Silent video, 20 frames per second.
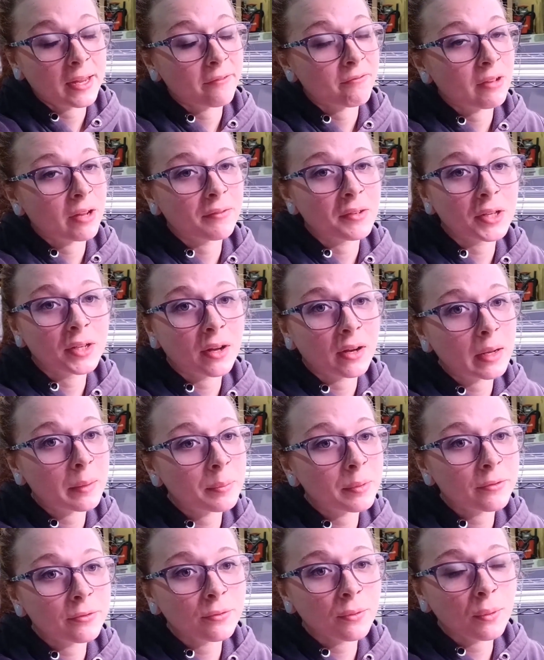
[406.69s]
I've never done it
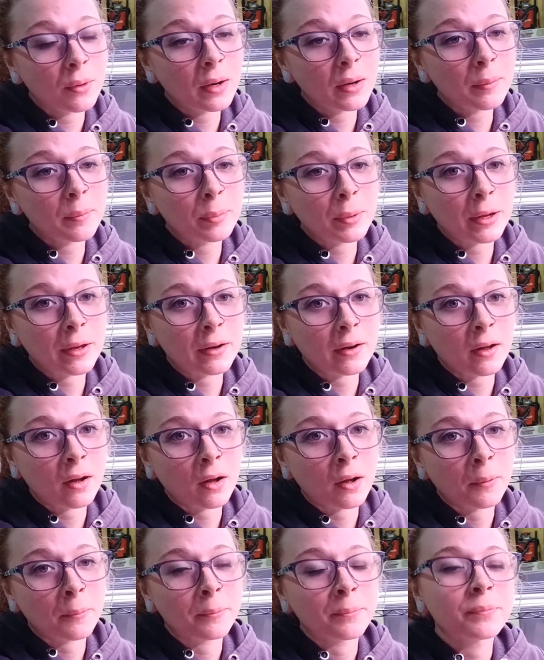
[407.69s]
before, but
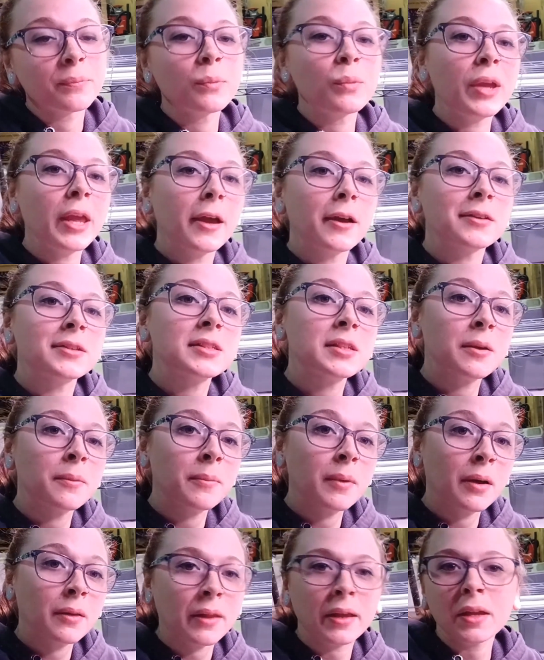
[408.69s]
we had
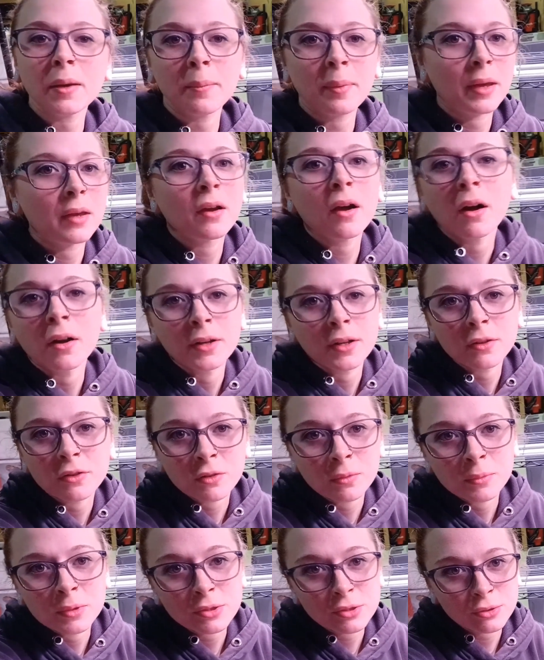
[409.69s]
some, like a bag of onions
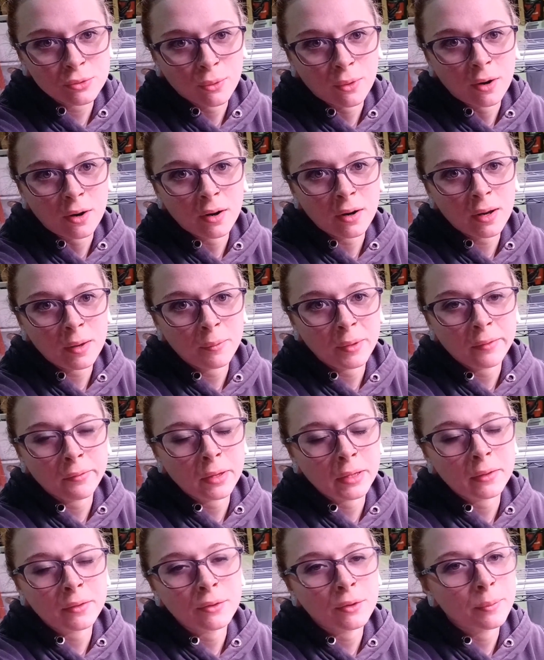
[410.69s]
from the store, and we had
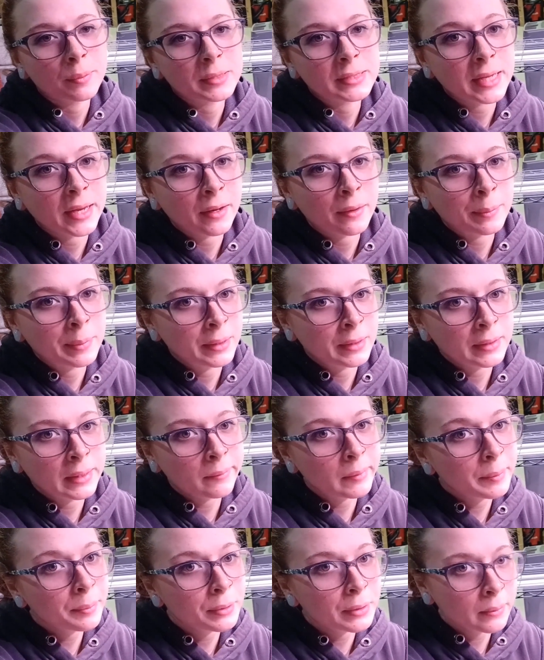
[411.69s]
like a little potato bin that
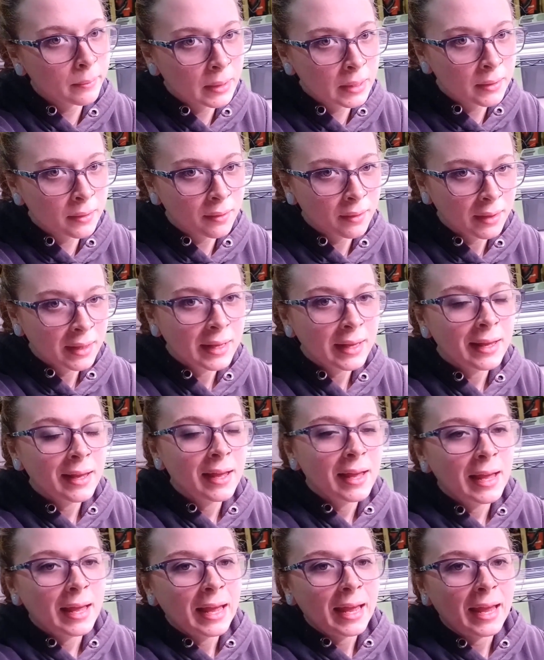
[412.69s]
we put them in.
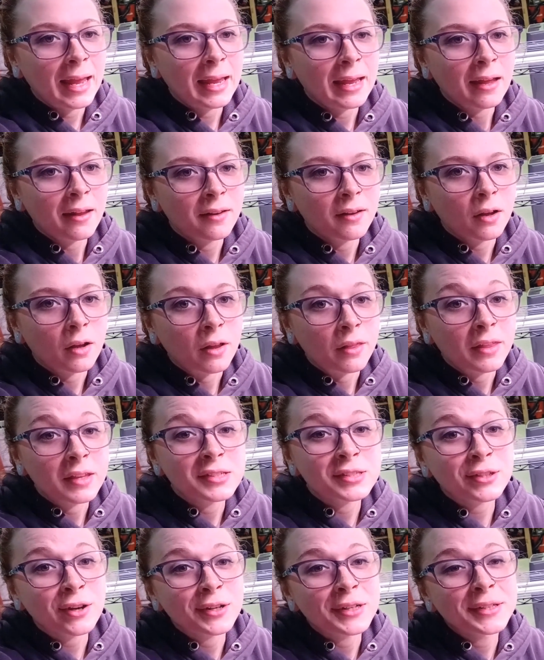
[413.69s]
And they
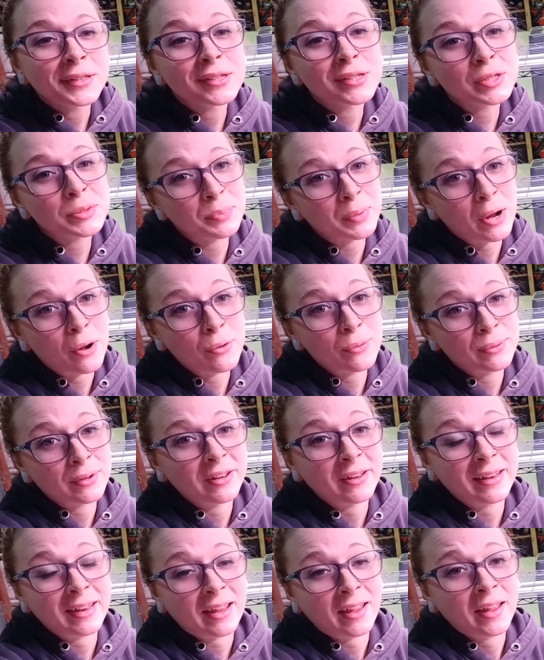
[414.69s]
started to sprout
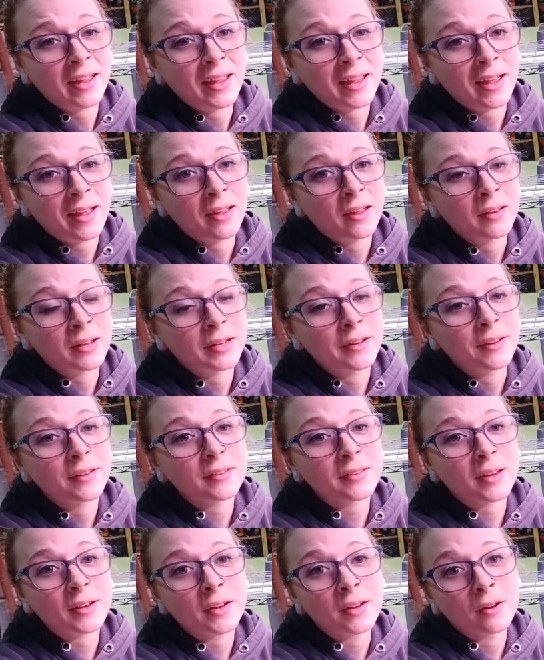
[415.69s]
one day, and I
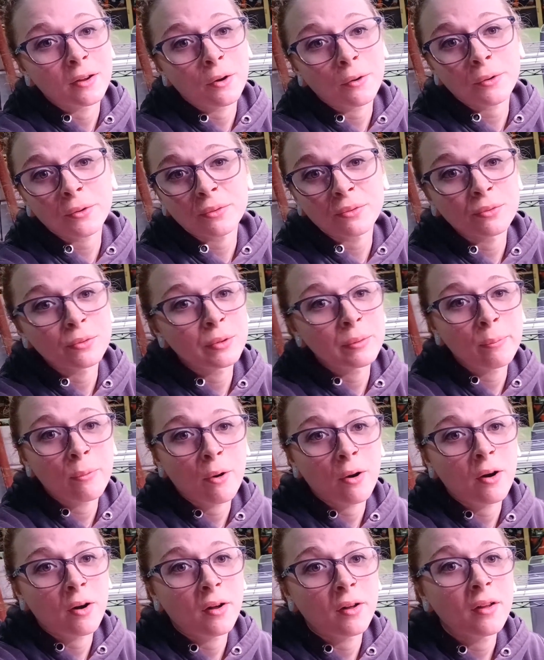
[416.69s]
decided to go through them
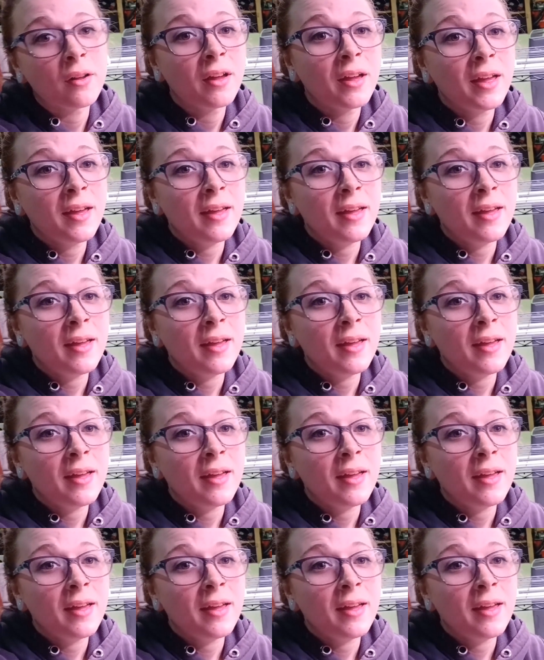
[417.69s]
all.